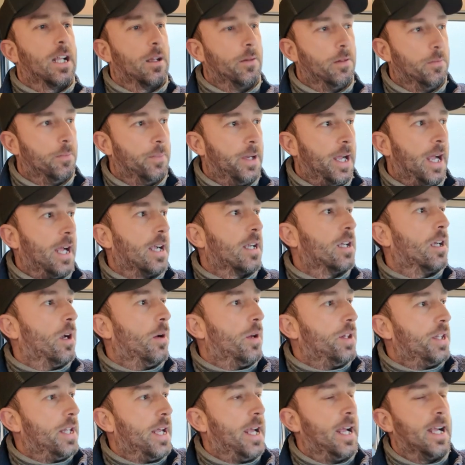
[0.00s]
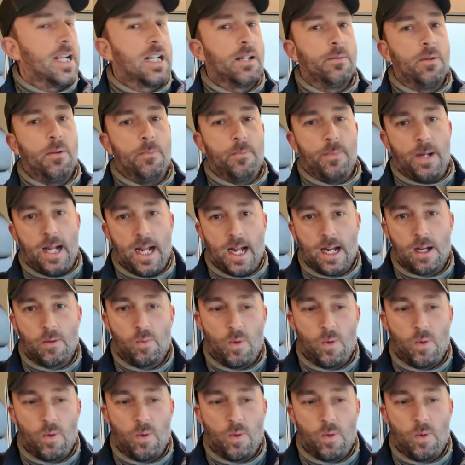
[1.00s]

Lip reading: coming back, going there, coming back.